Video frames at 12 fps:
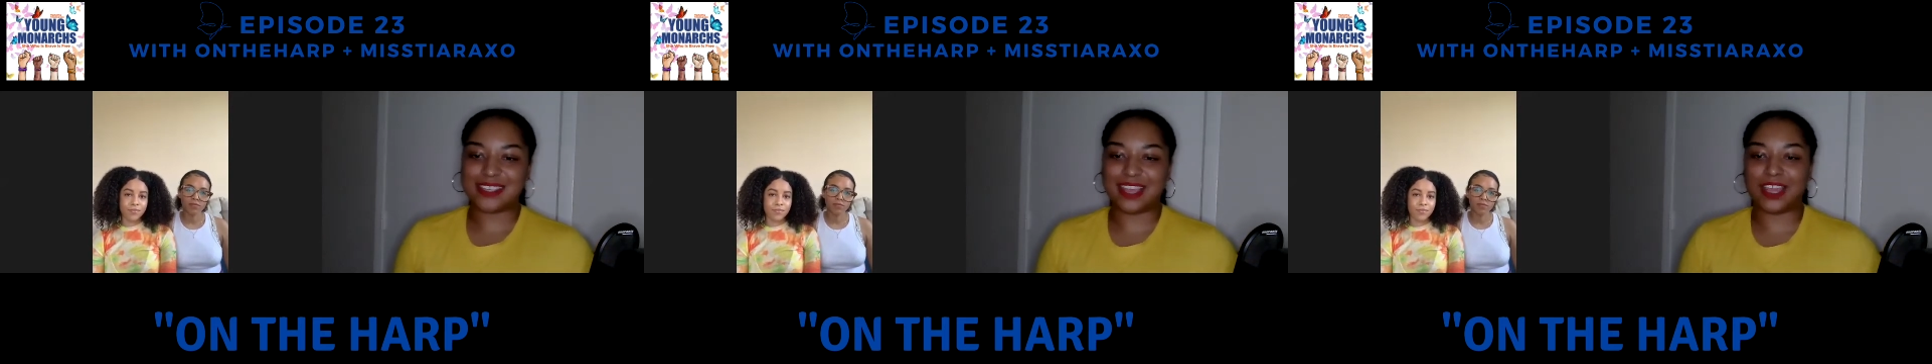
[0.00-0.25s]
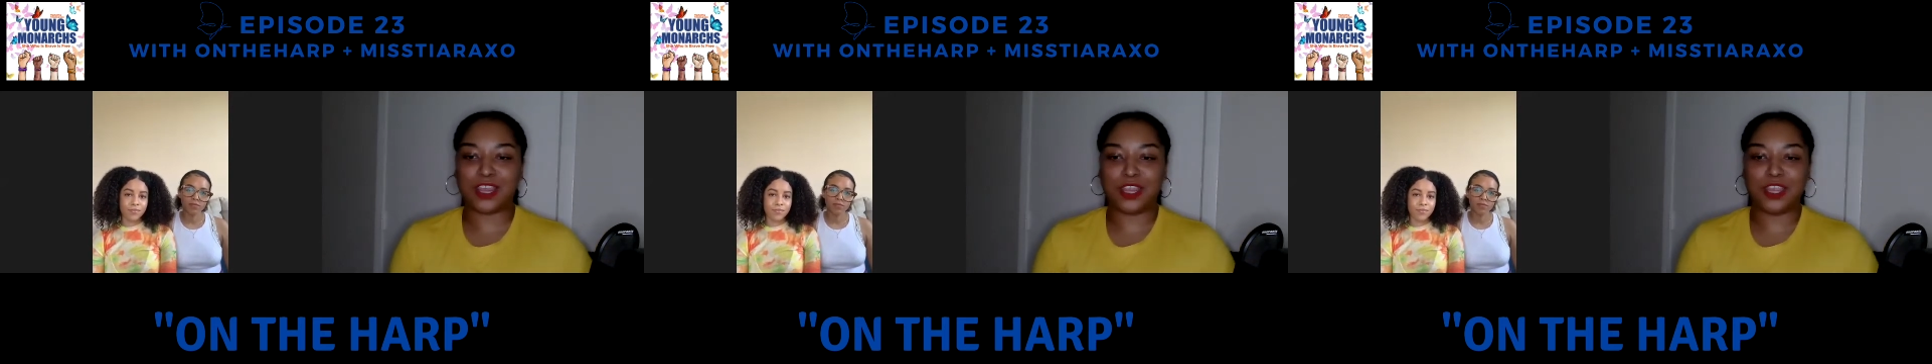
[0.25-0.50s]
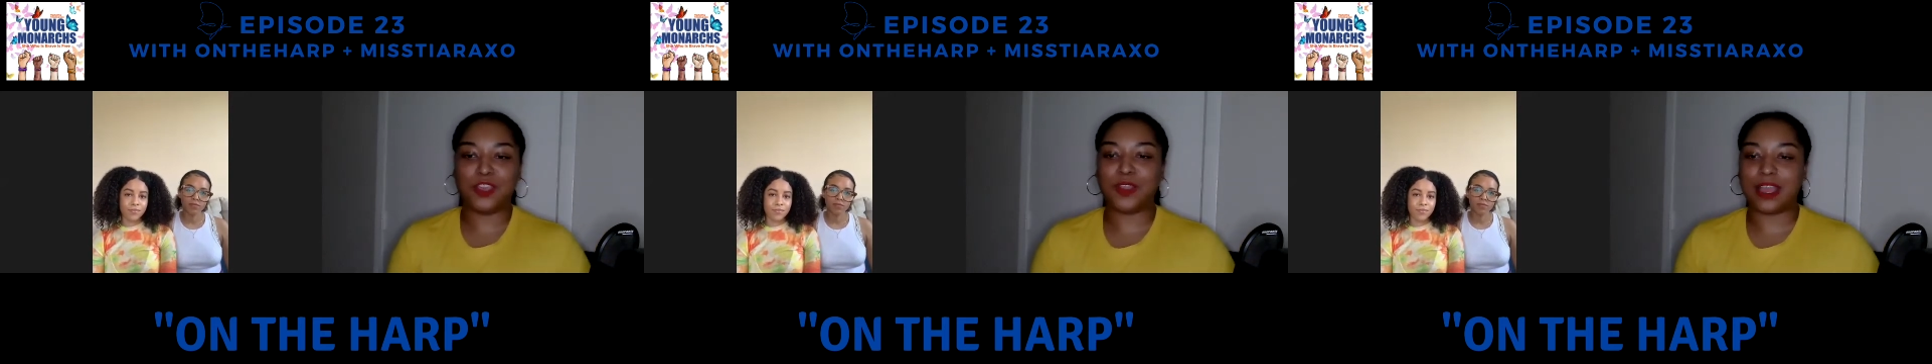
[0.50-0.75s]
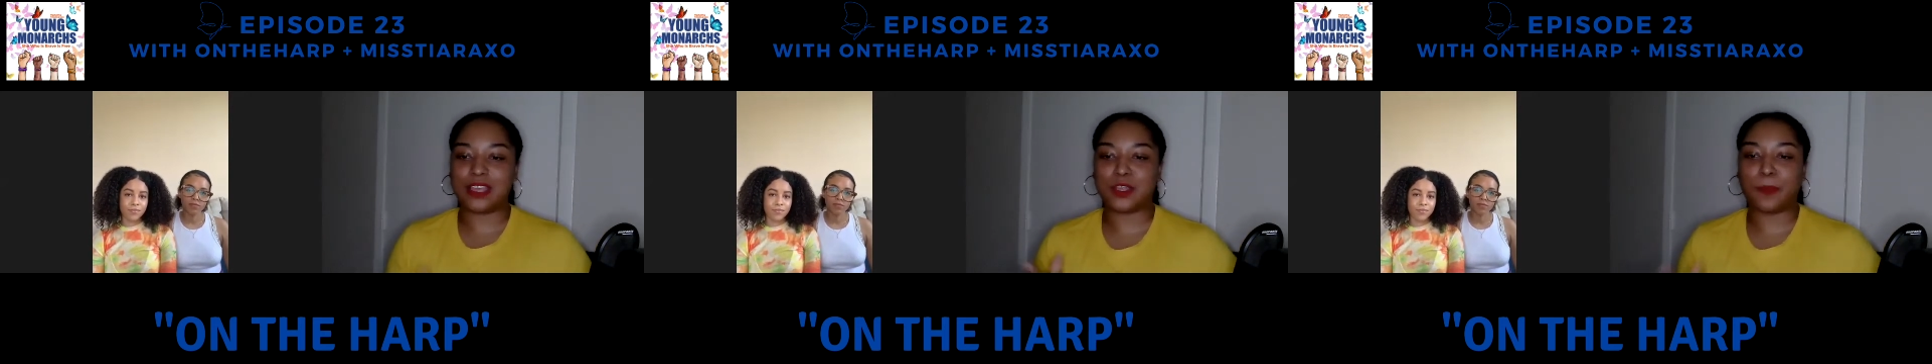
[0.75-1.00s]
Like, you
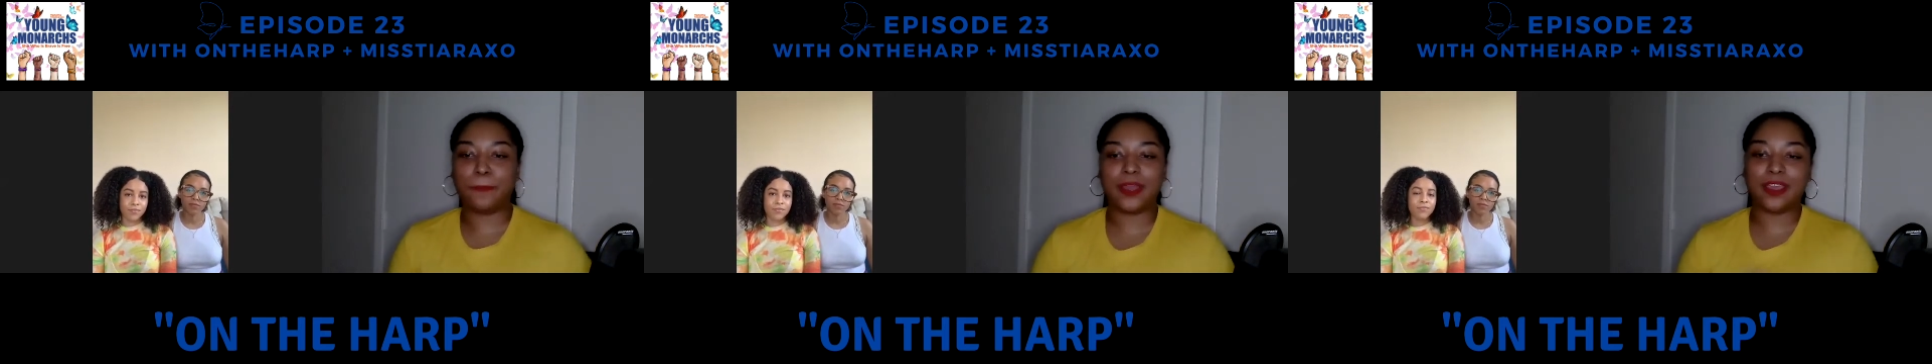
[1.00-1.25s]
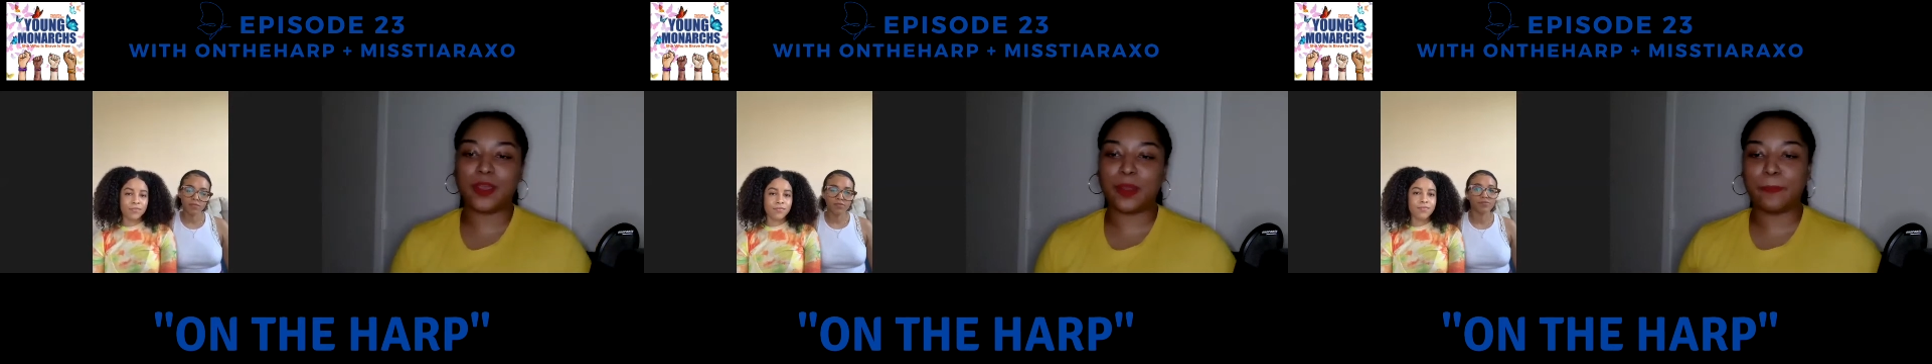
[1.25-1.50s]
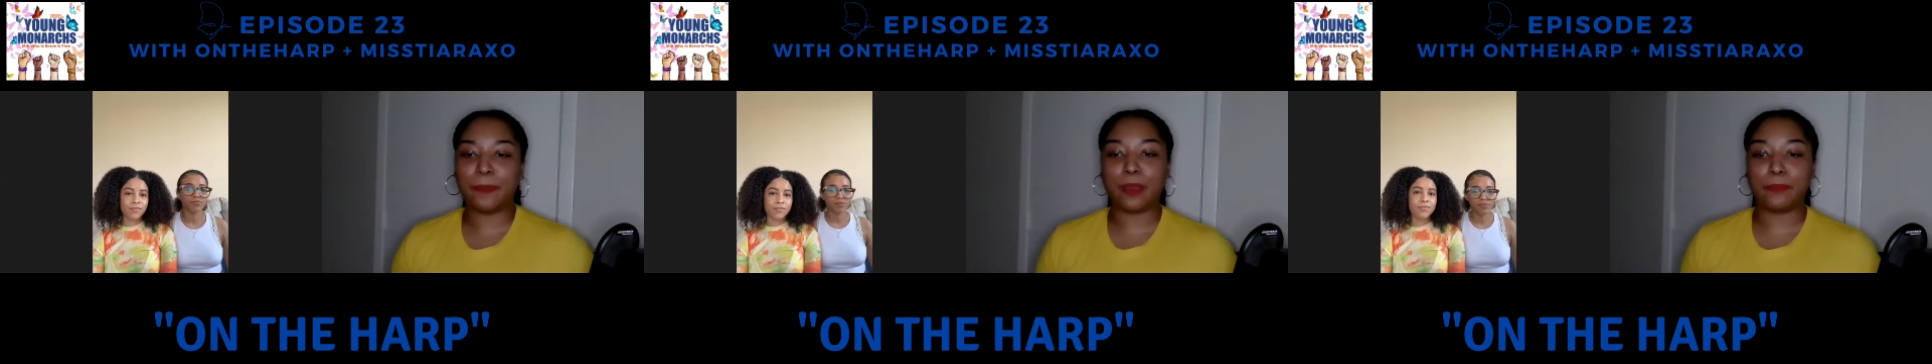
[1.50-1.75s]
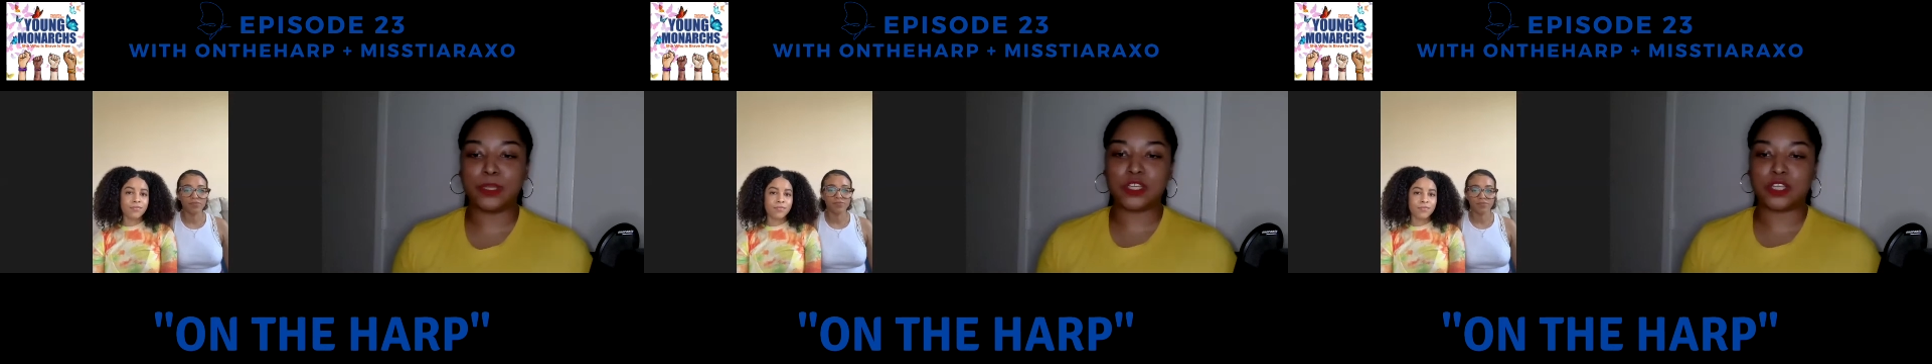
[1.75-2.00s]
guys are putting on a
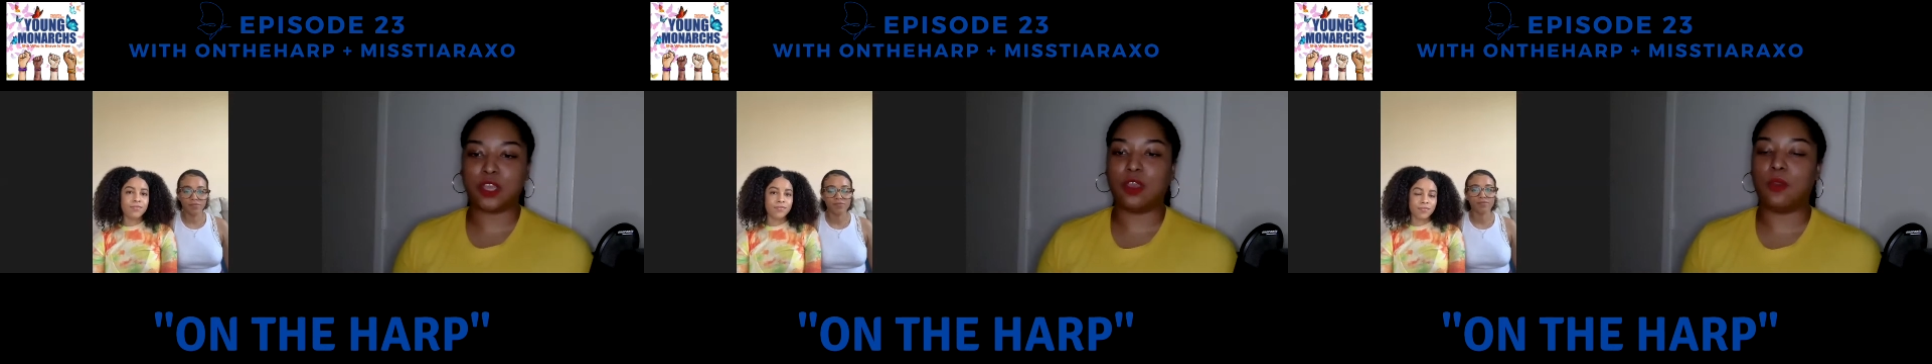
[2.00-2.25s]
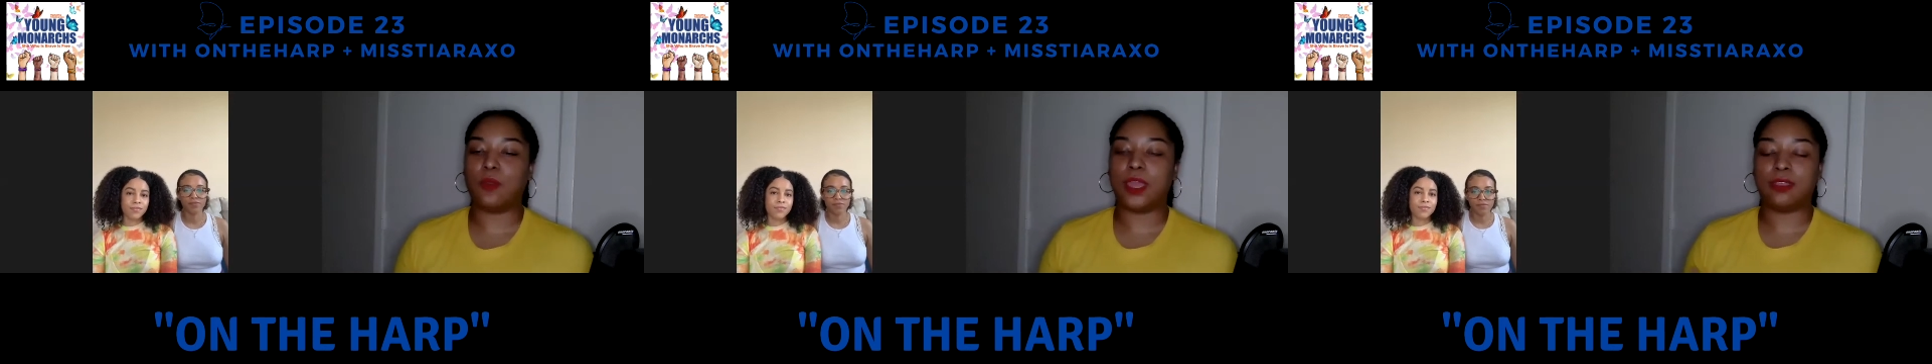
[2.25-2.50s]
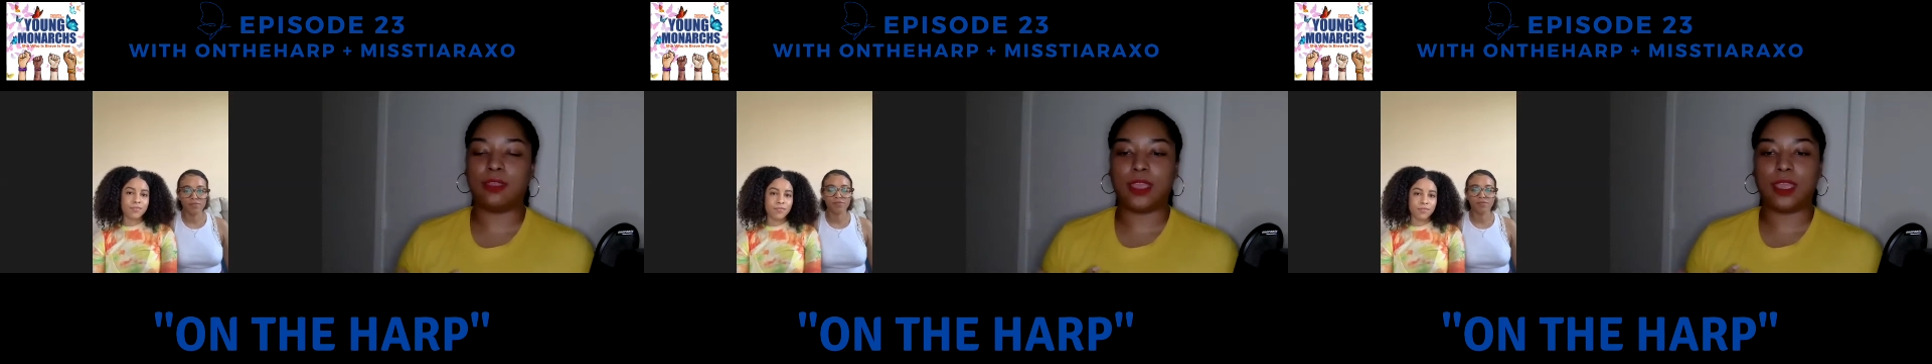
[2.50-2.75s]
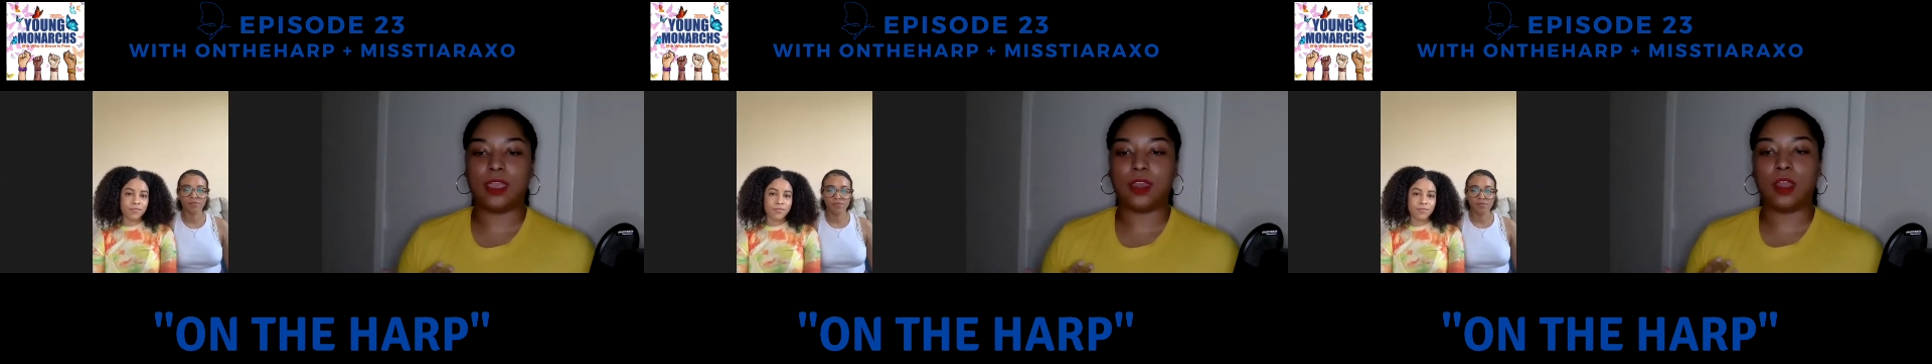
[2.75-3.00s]
puppet show. And
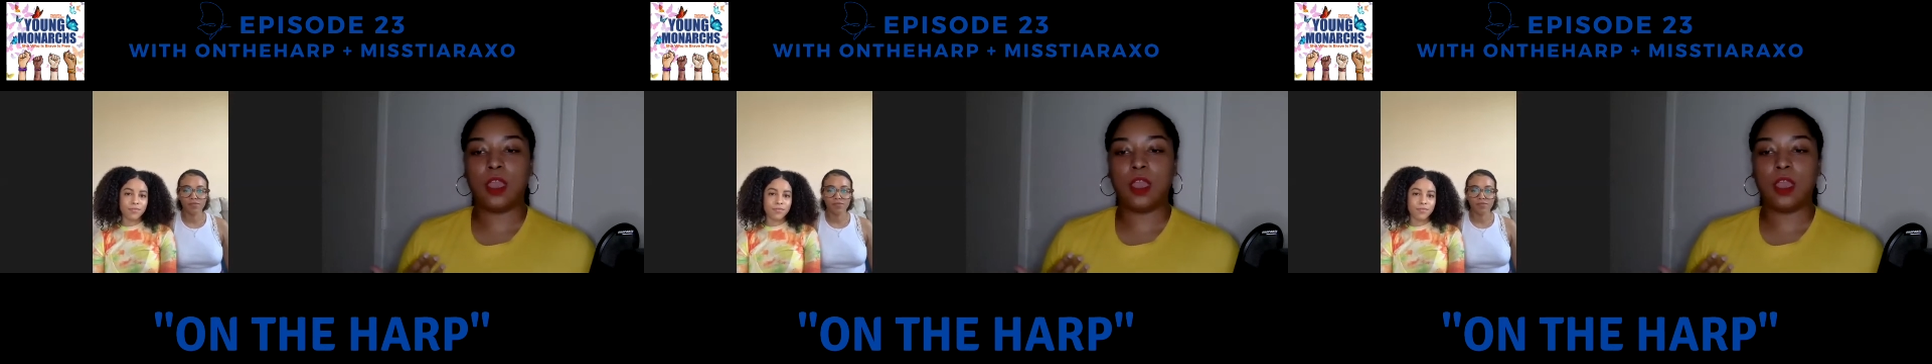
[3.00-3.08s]
then